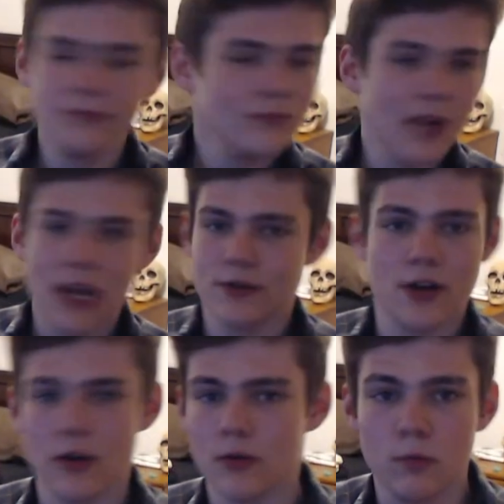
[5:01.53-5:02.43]
I don't
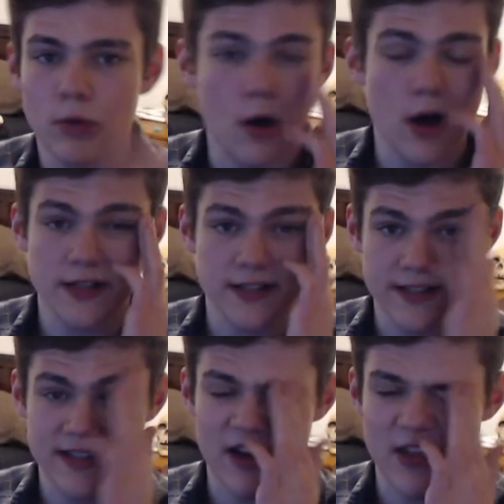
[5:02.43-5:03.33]
know. We'll honestly
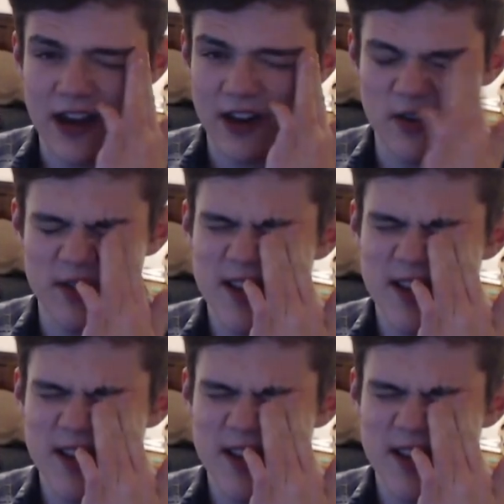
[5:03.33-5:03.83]
see how that goes.